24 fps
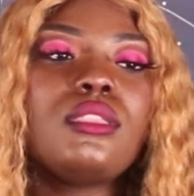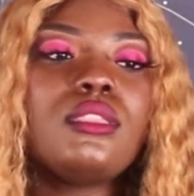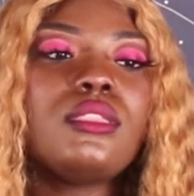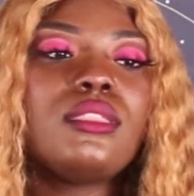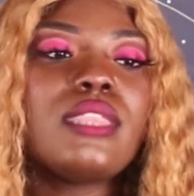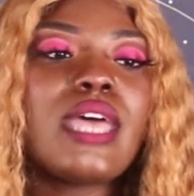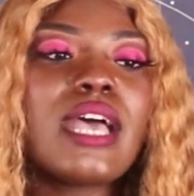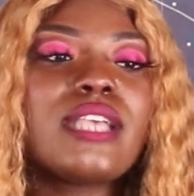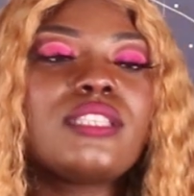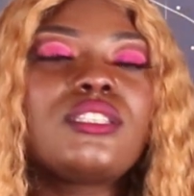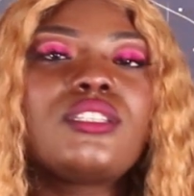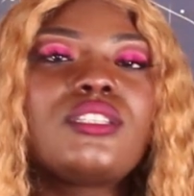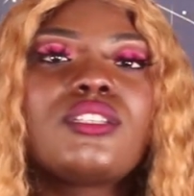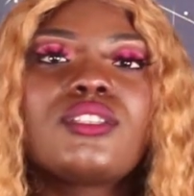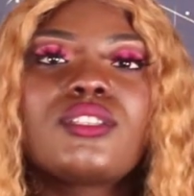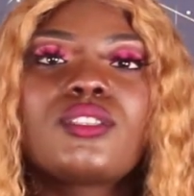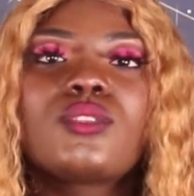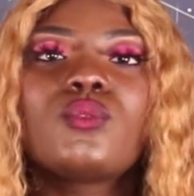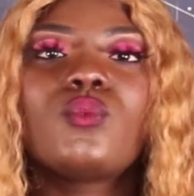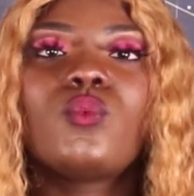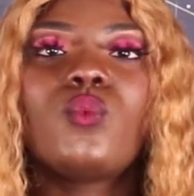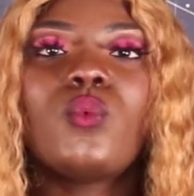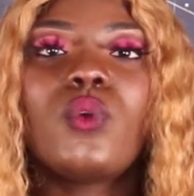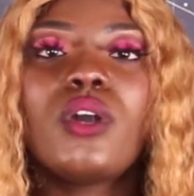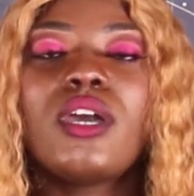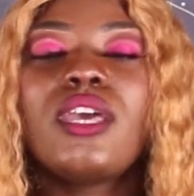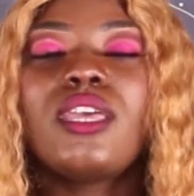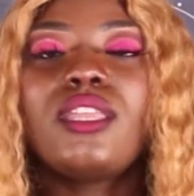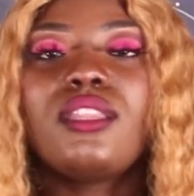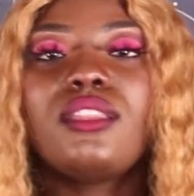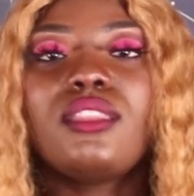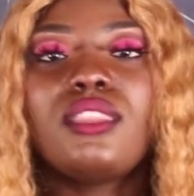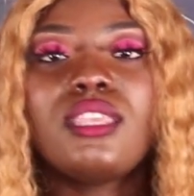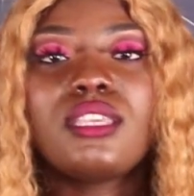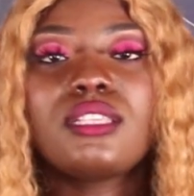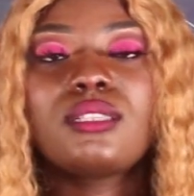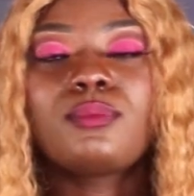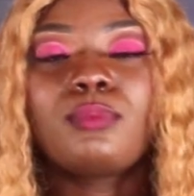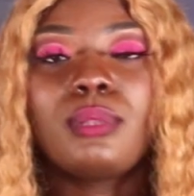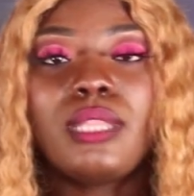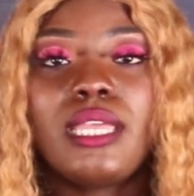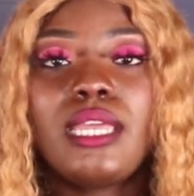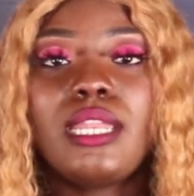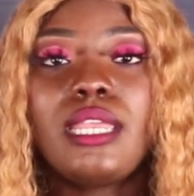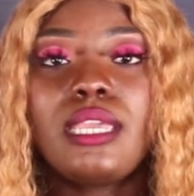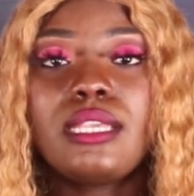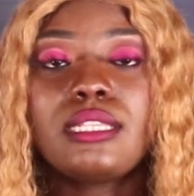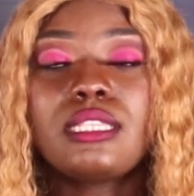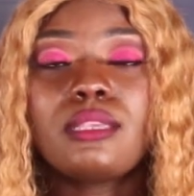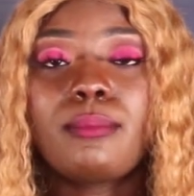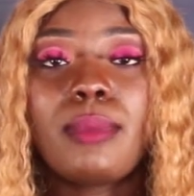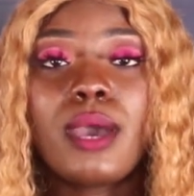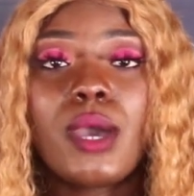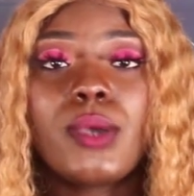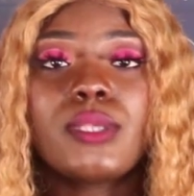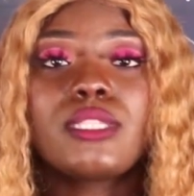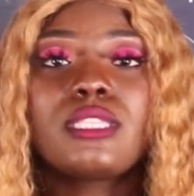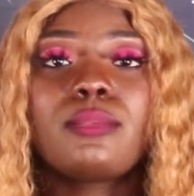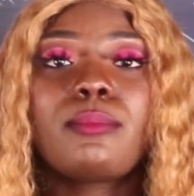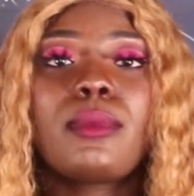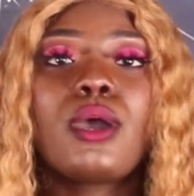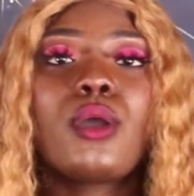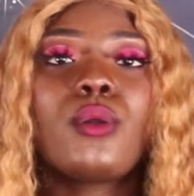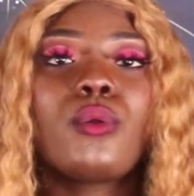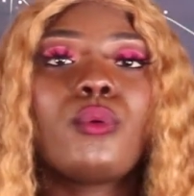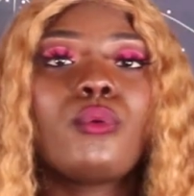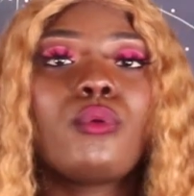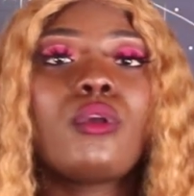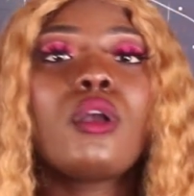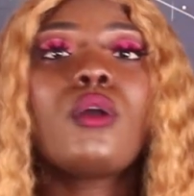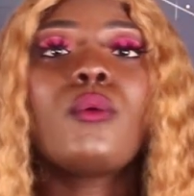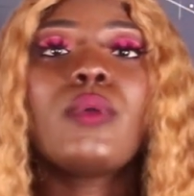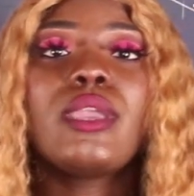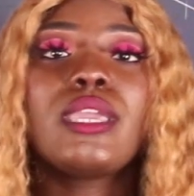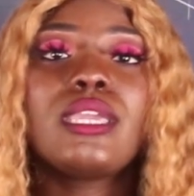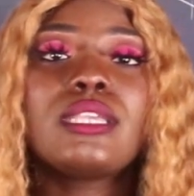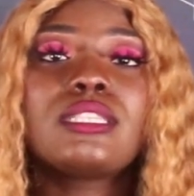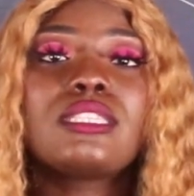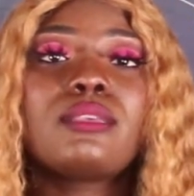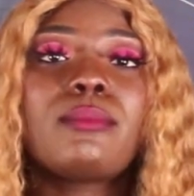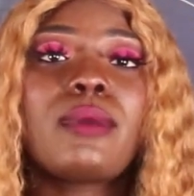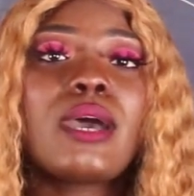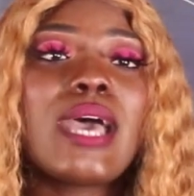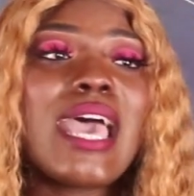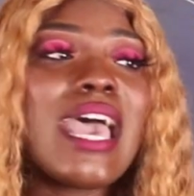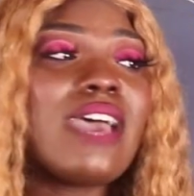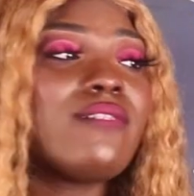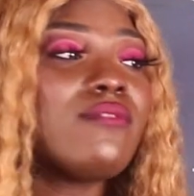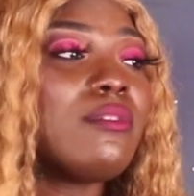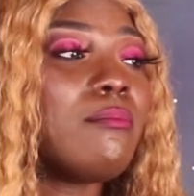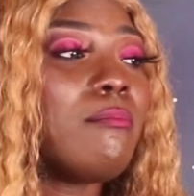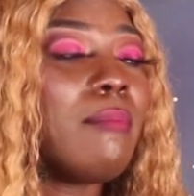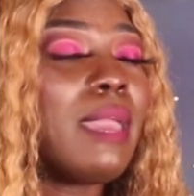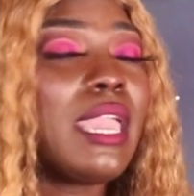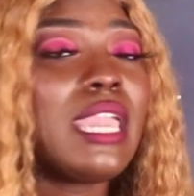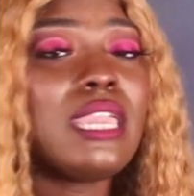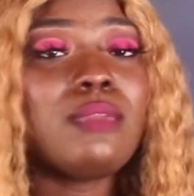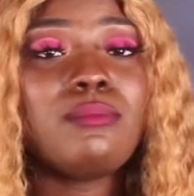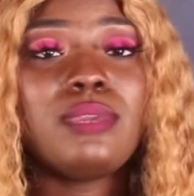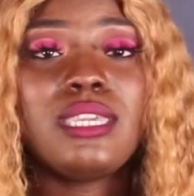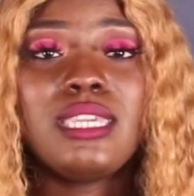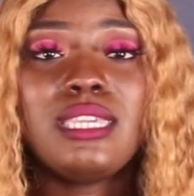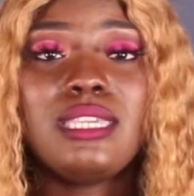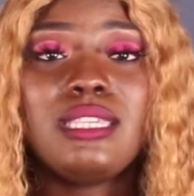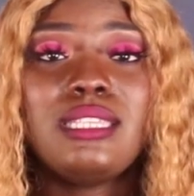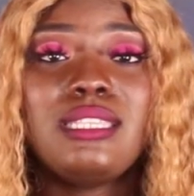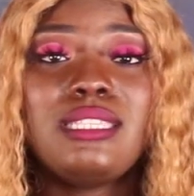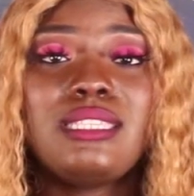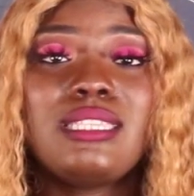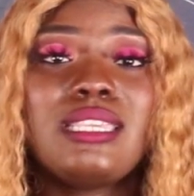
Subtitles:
That's just what this planet is about. It's about growing. It's about having babies